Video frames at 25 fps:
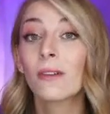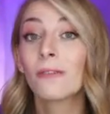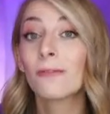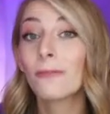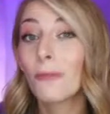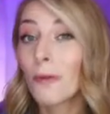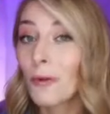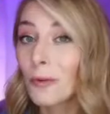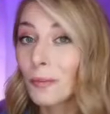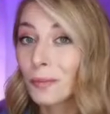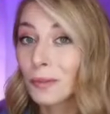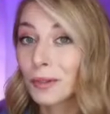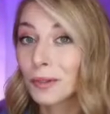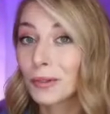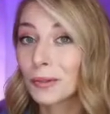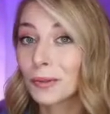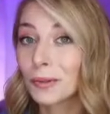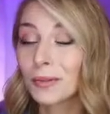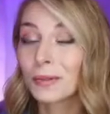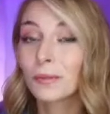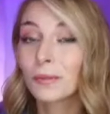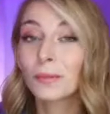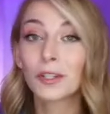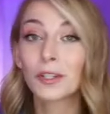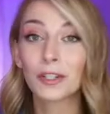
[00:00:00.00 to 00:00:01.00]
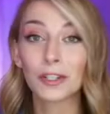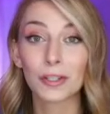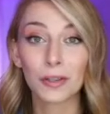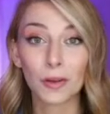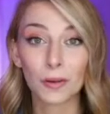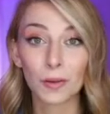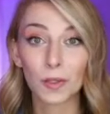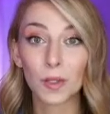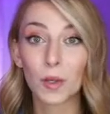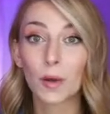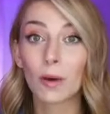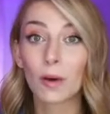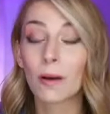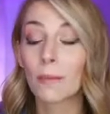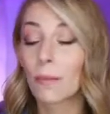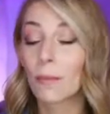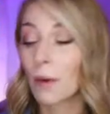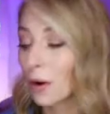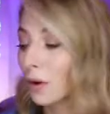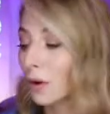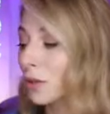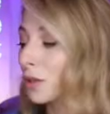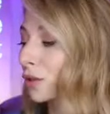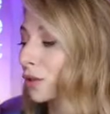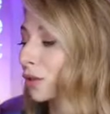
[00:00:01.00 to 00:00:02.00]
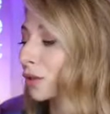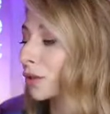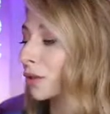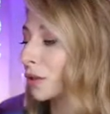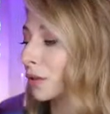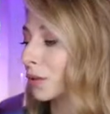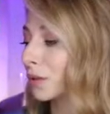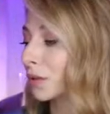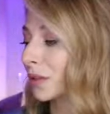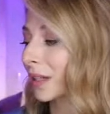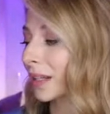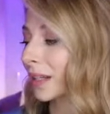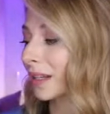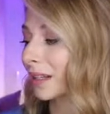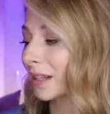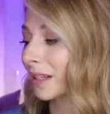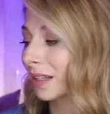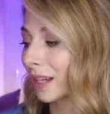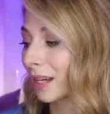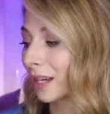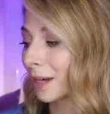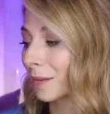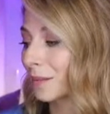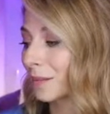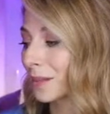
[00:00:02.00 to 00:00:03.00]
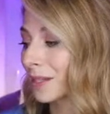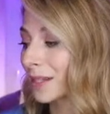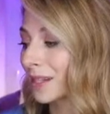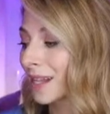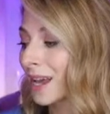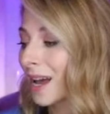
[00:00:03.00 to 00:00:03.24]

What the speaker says: full moon, which is also a partial lunar eclipse.